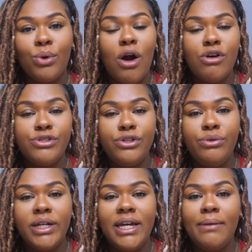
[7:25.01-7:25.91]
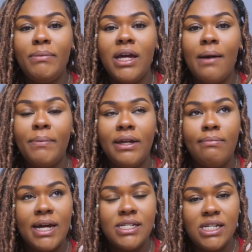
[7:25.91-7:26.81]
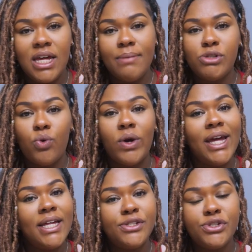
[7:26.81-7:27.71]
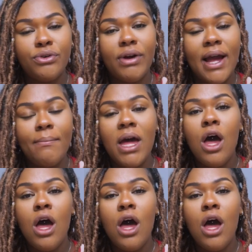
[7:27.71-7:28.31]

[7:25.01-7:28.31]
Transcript: or also you can hit me up in my DMs on Instagram.